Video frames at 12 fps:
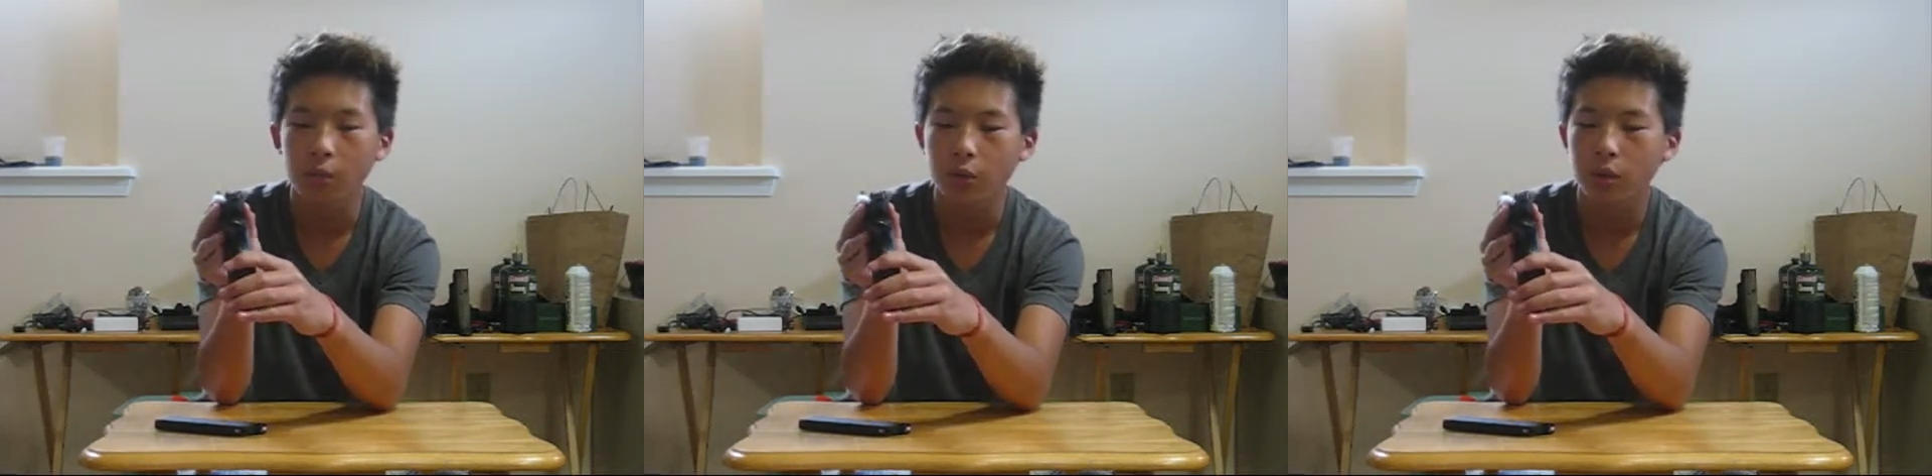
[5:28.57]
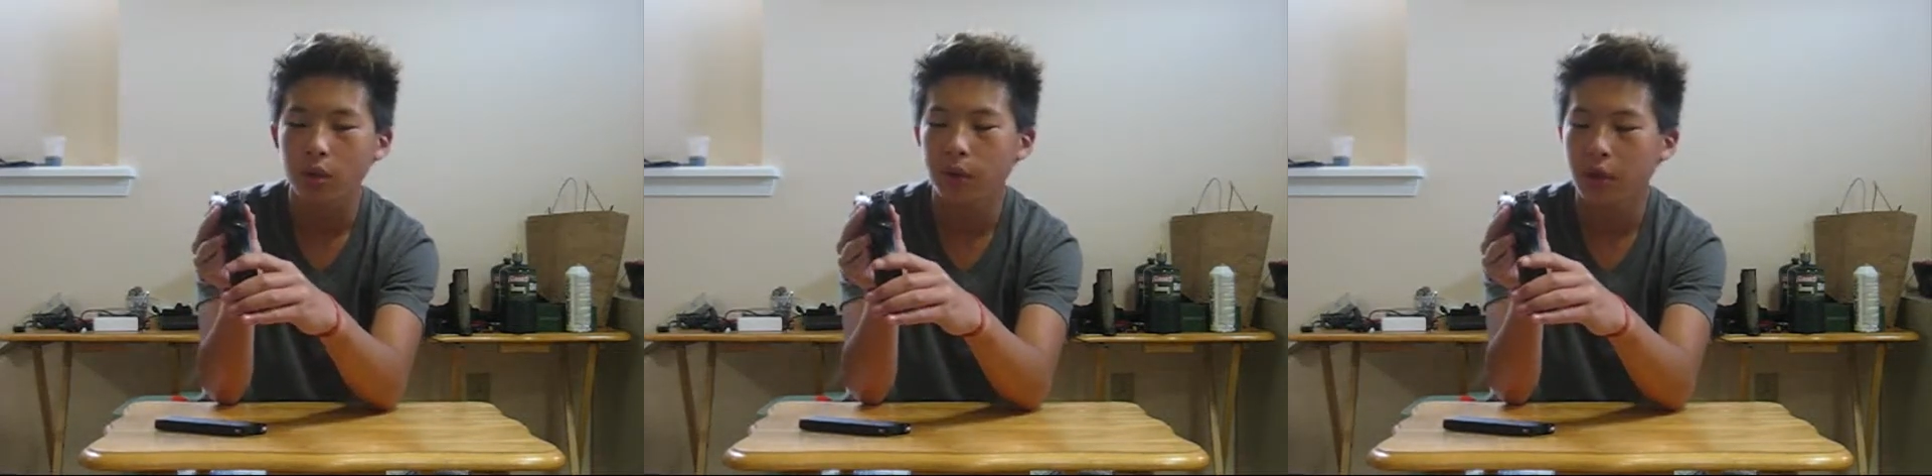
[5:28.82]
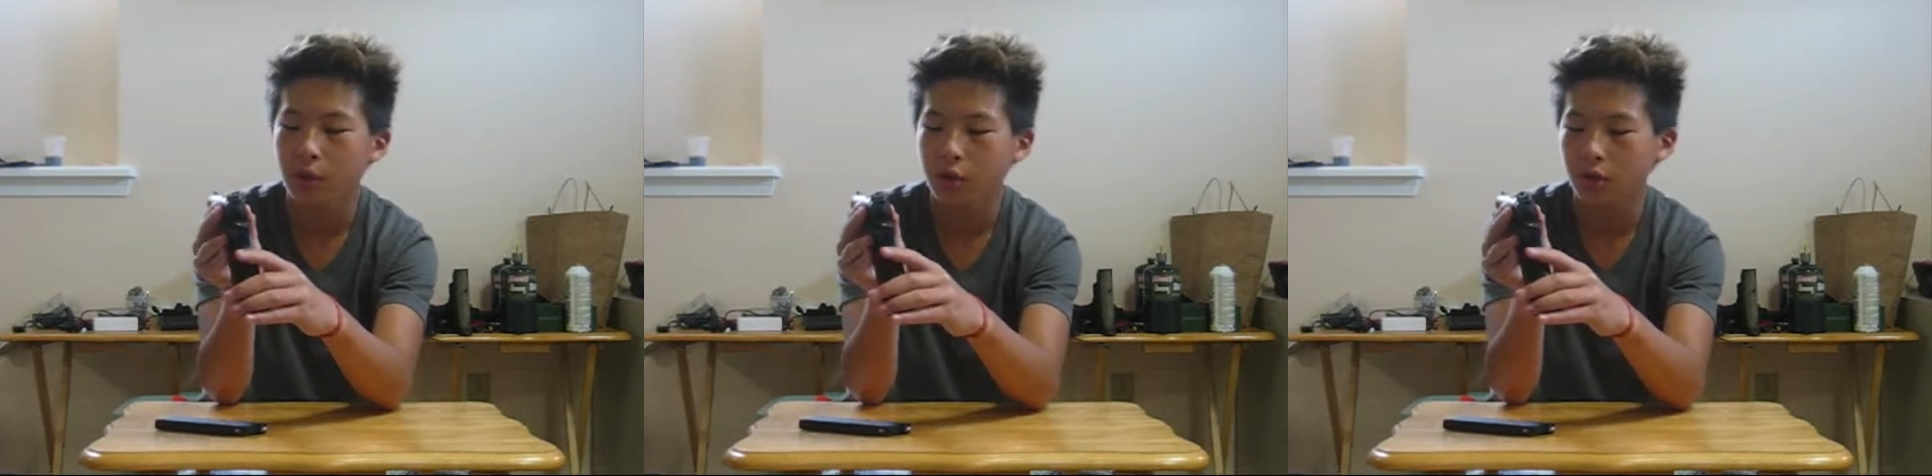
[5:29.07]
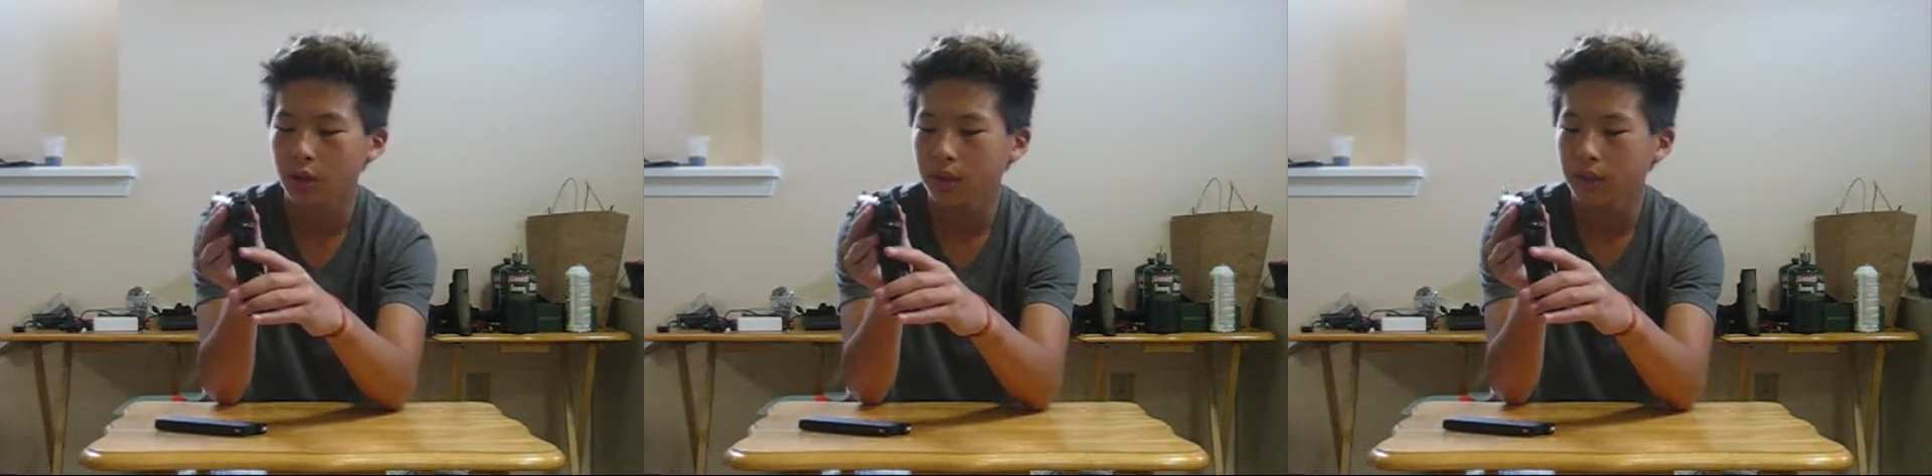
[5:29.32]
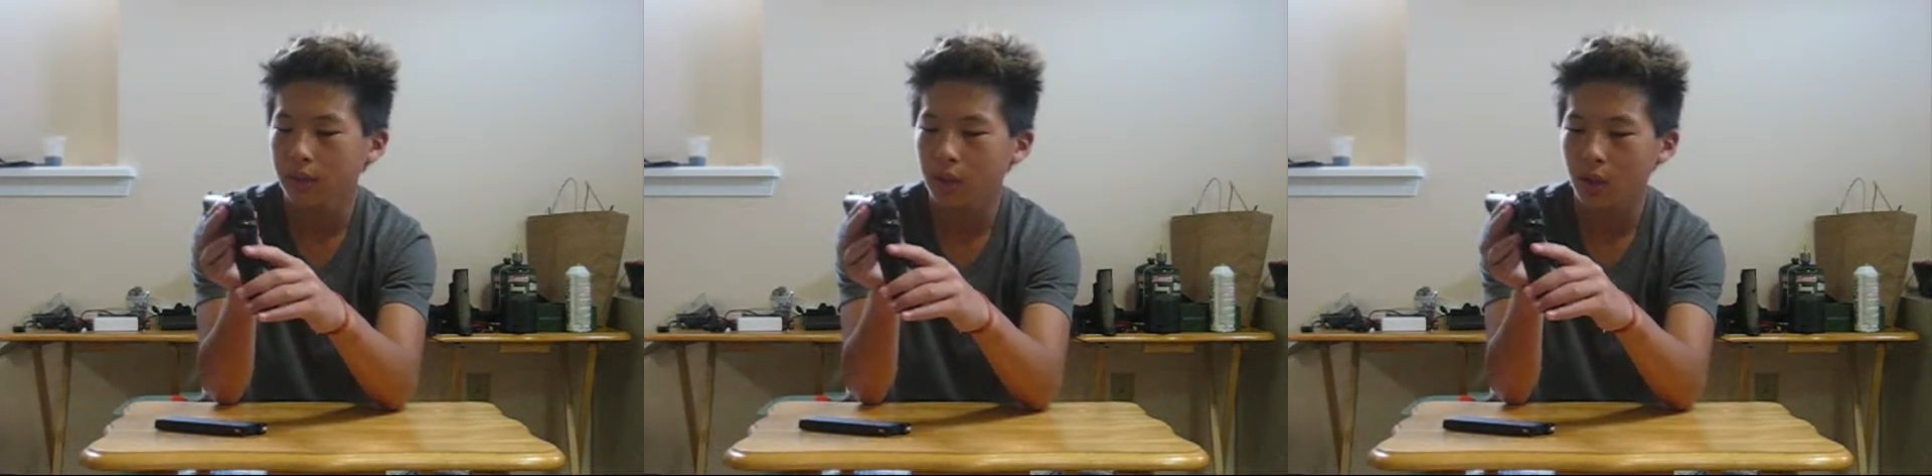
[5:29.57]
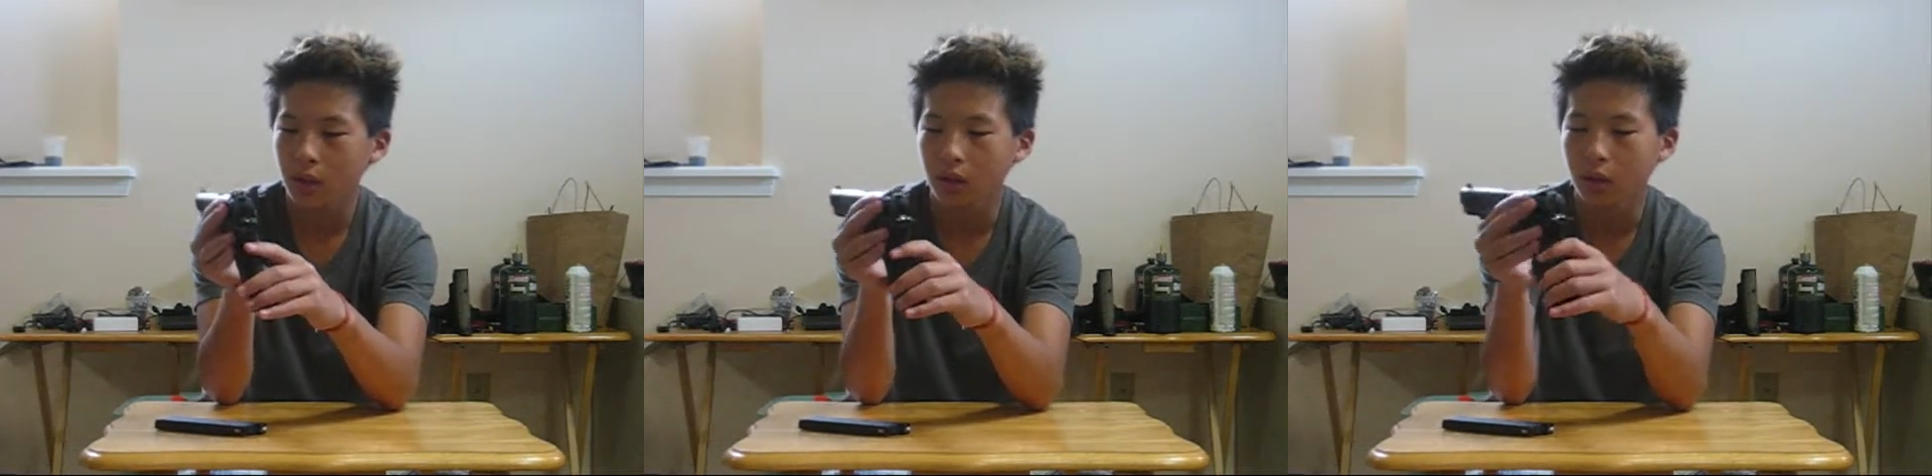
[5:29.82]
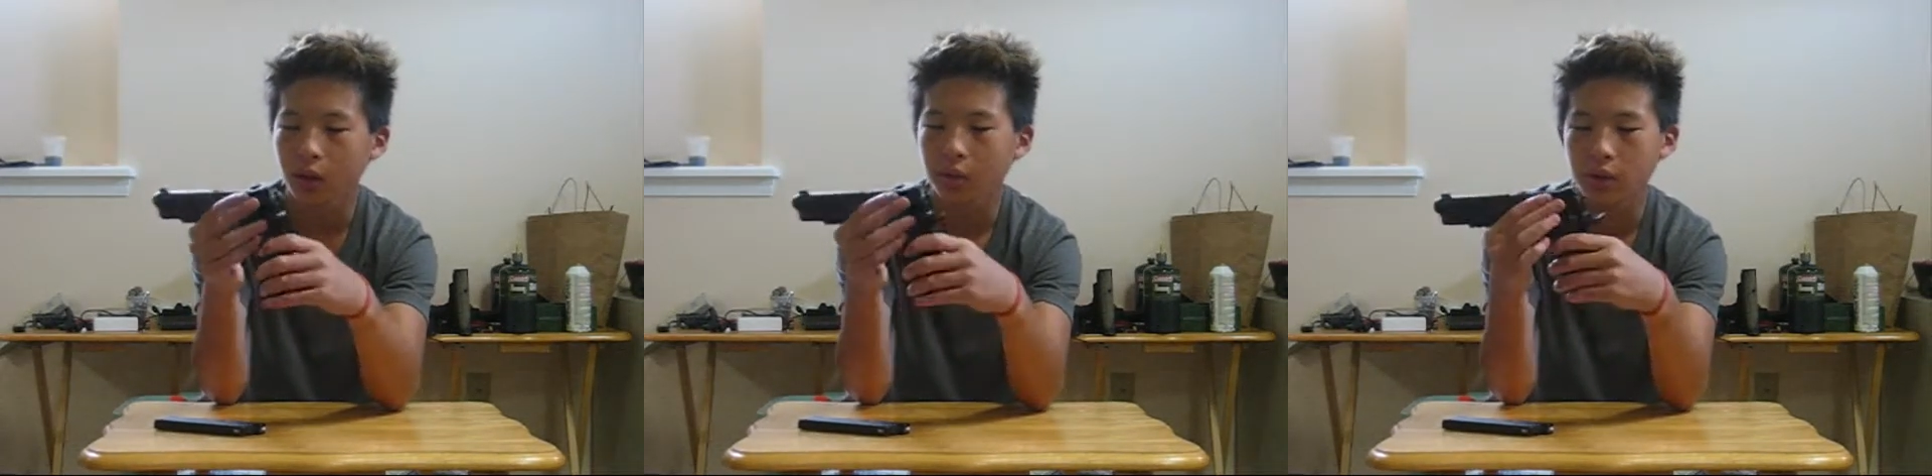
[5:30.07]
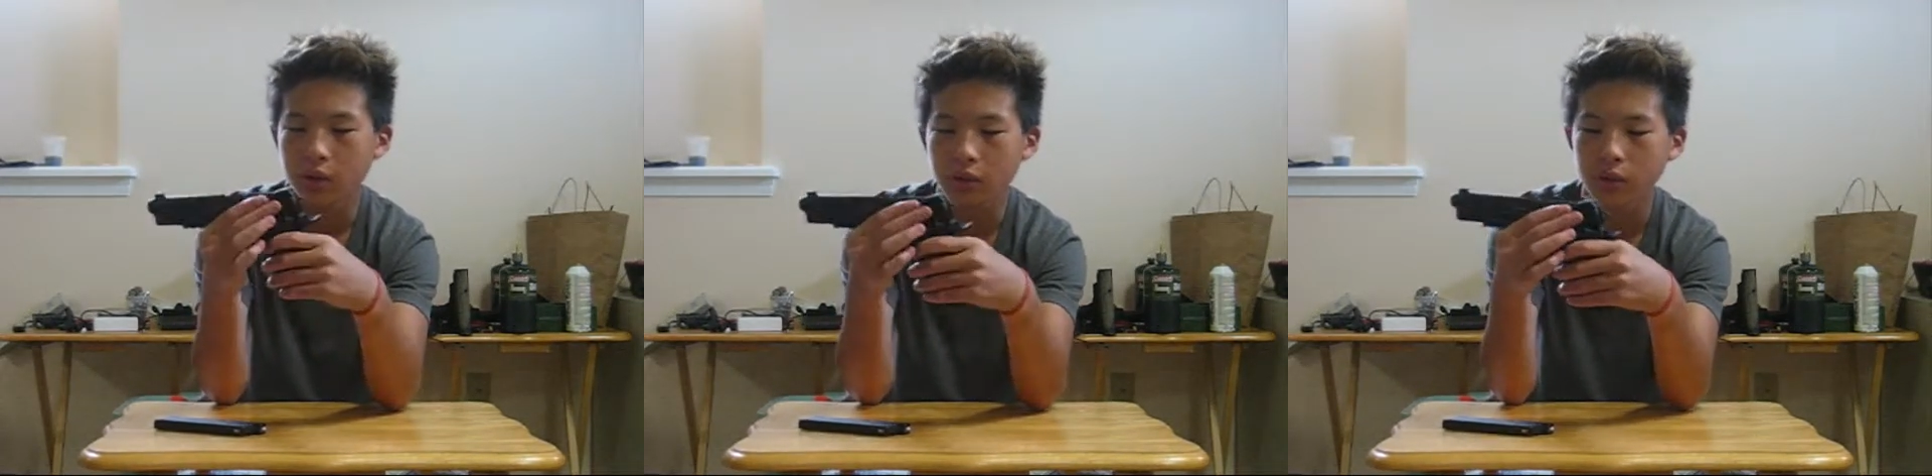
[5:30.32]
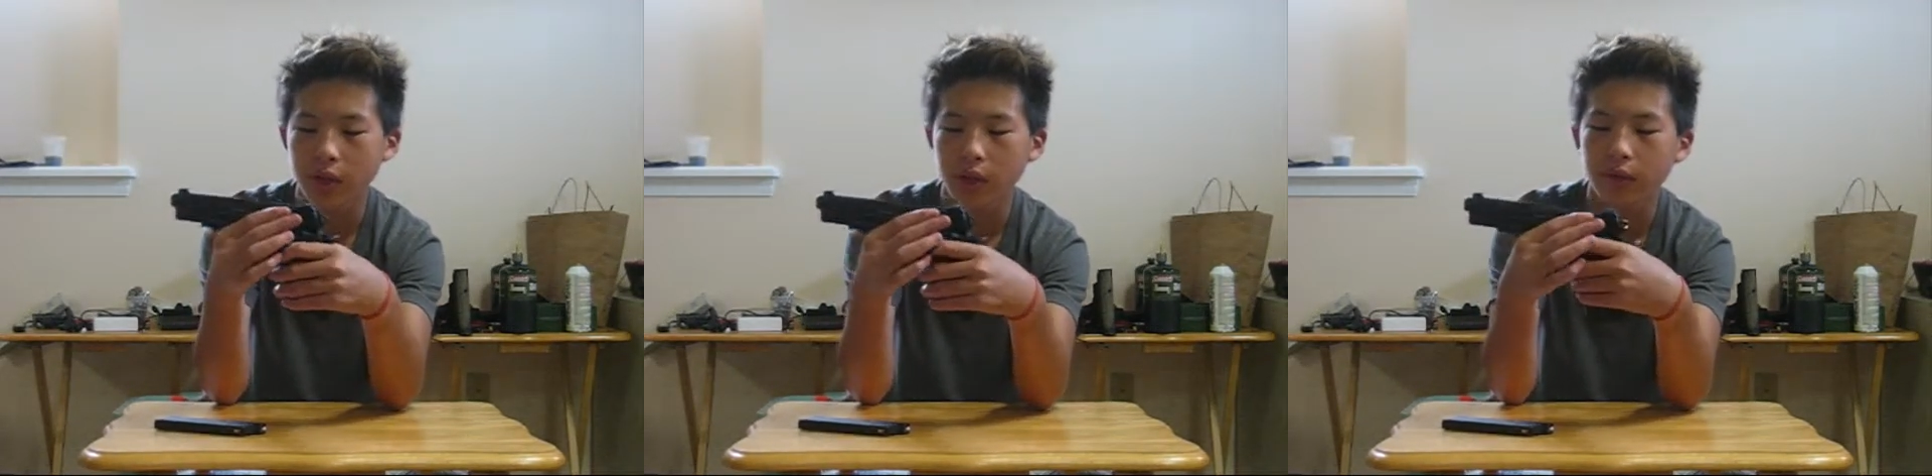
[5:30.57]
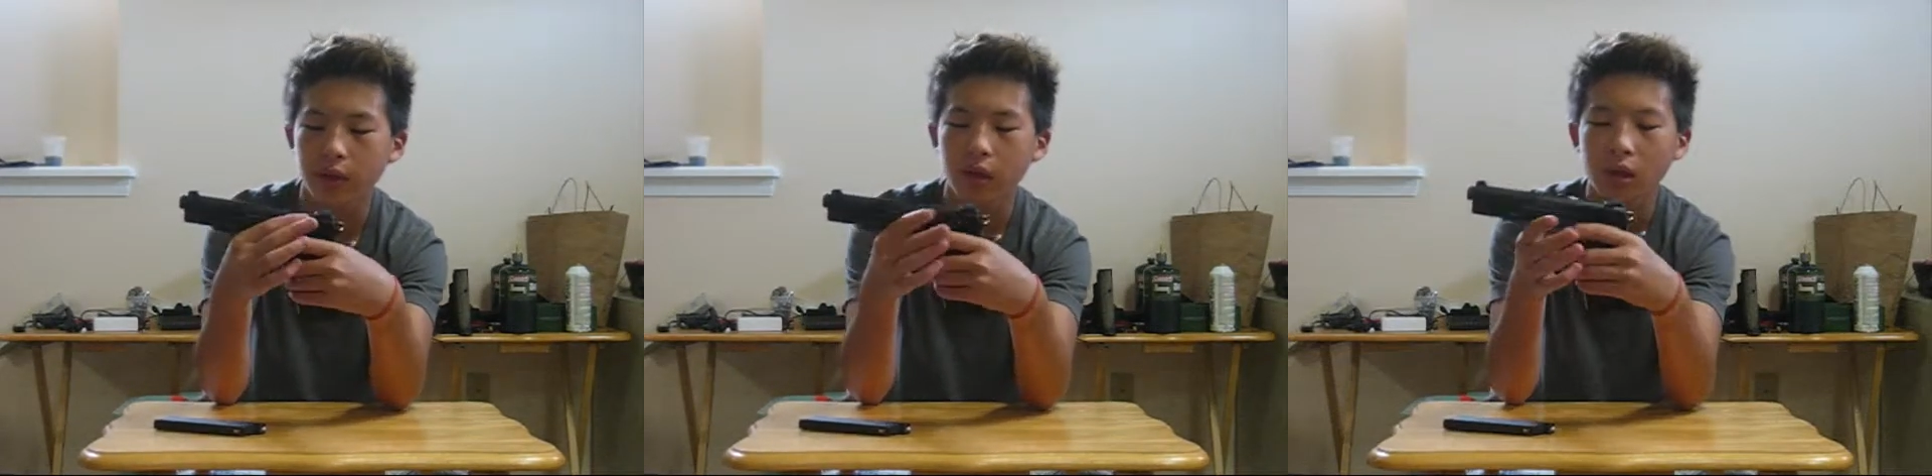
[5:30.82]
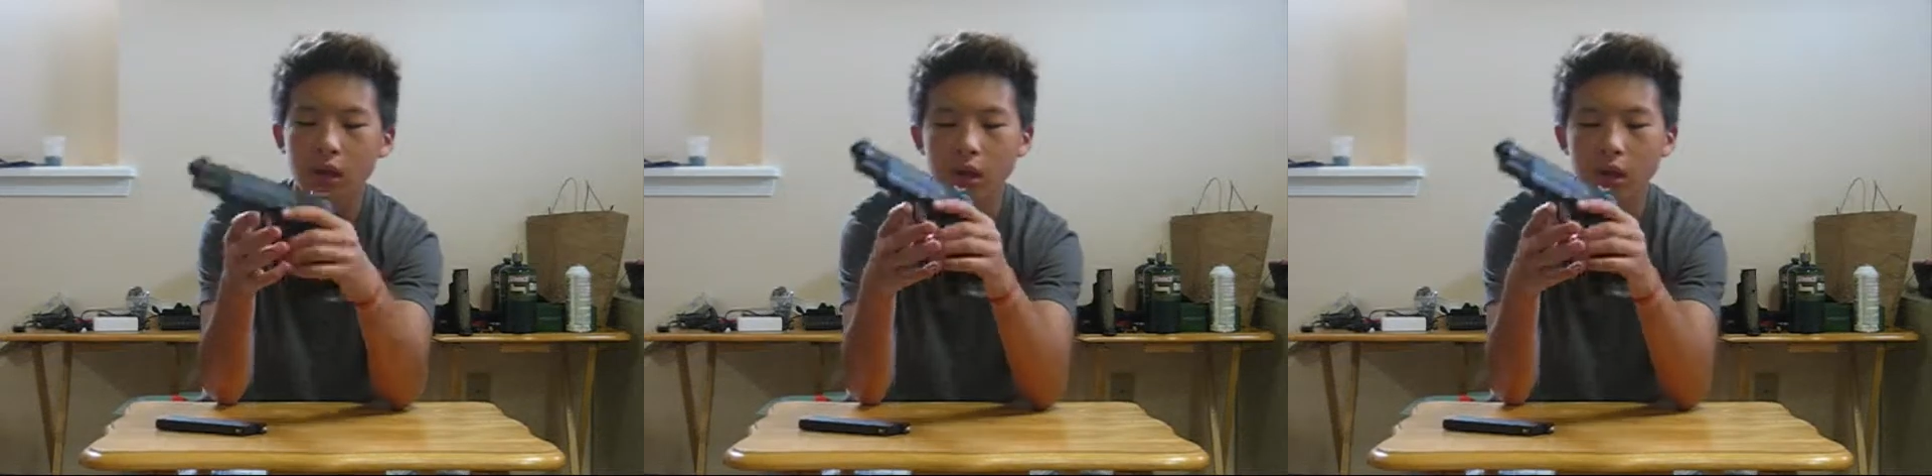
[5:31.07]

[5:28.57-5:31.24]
Pretty mainstream, a lot of pistols have it,